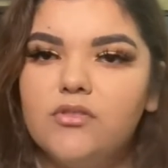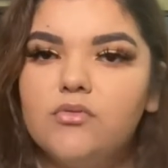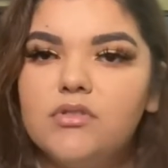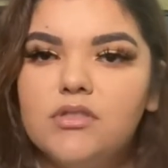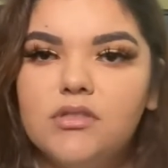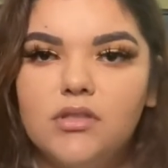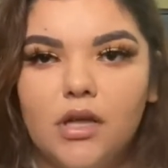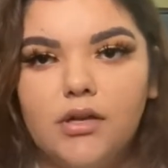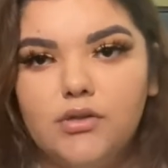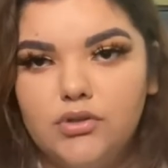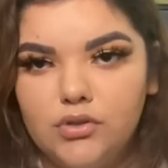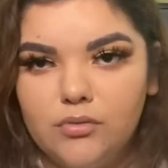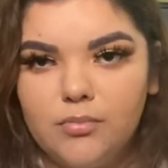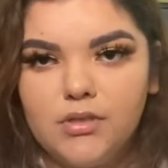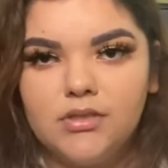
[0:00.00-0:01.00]
not a
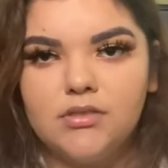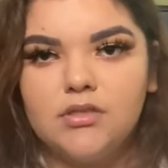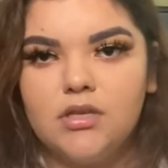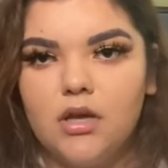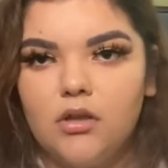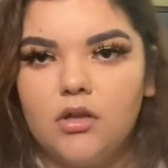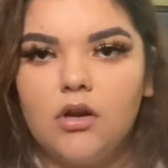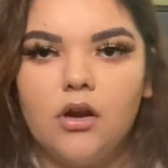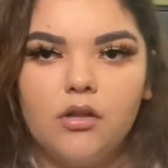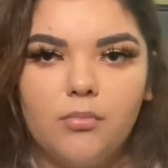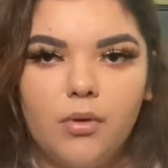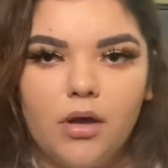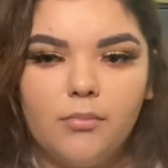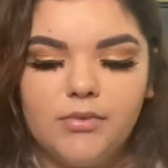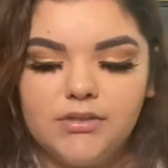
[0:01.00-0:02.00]
dupe because
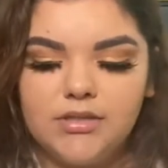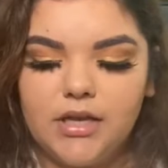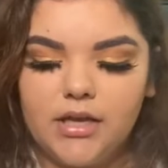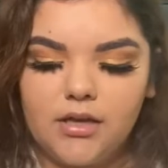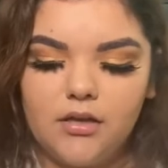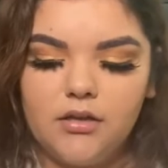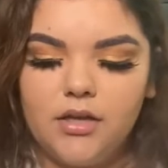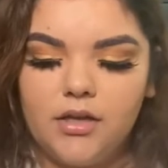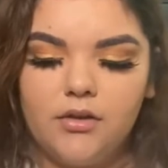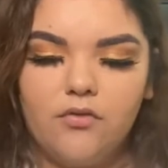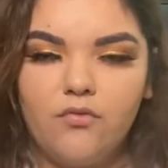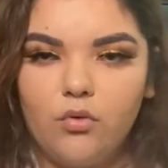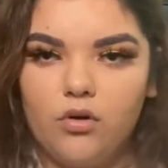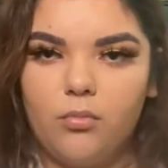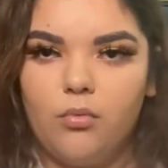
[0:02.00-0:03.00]
ColourPop is like an
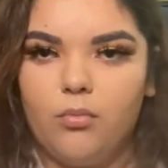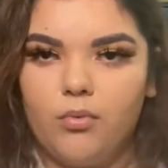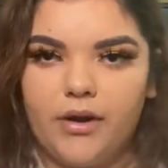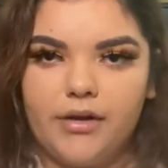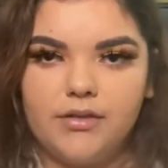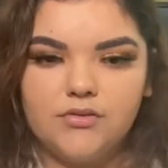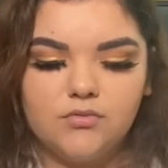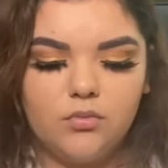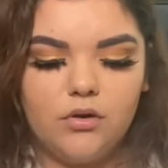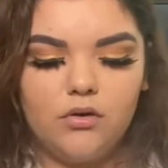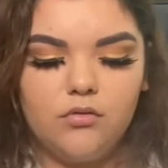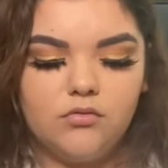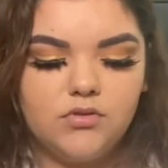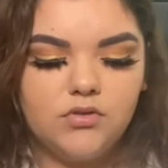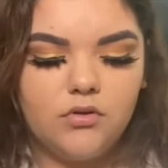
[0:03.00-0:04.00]
affordable brand as
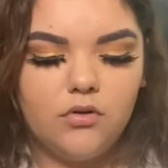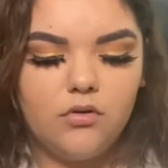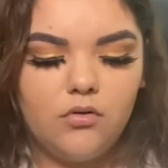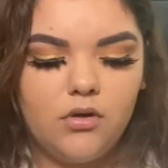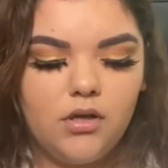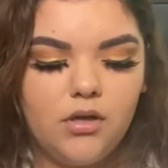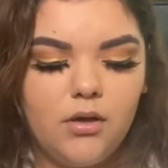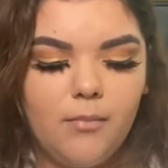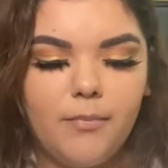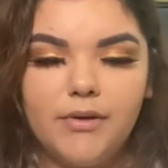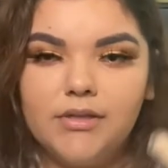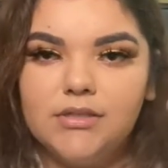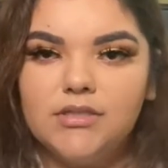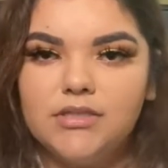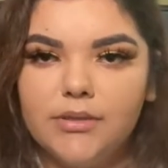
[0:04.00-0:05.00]
well. So, but
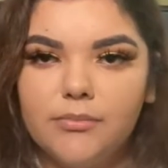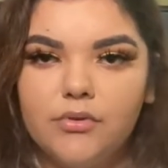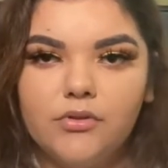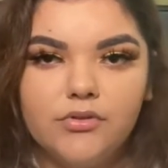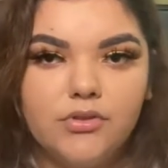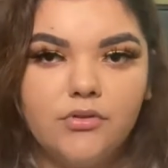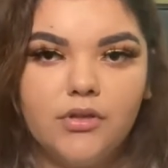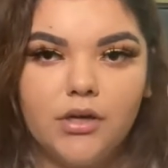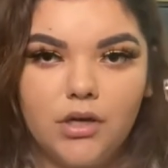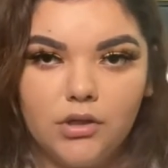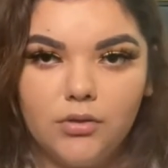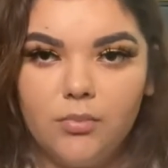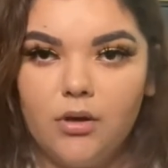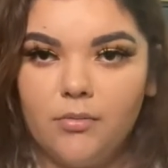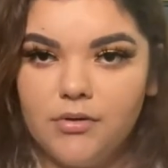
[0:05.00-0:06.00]
it's similar to the
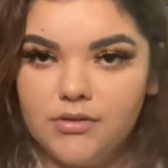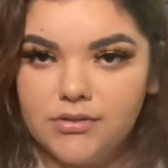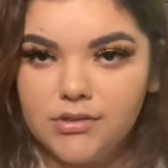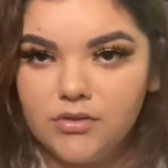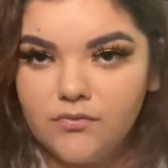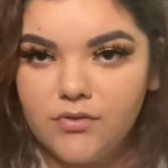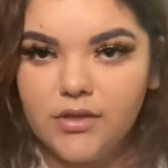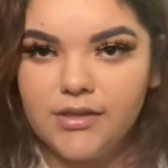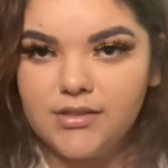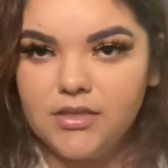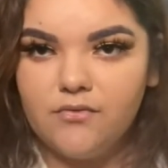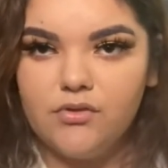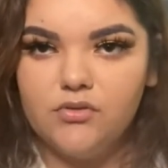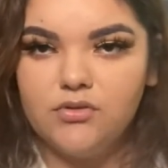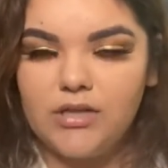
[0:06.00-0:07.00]
ColourPop concealer if you guys
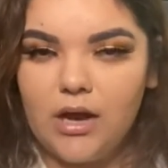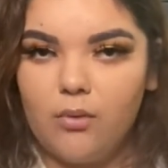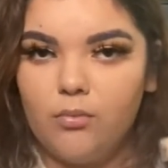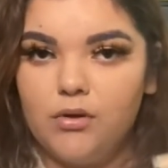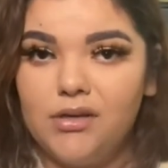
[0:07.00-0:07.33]
have used that one.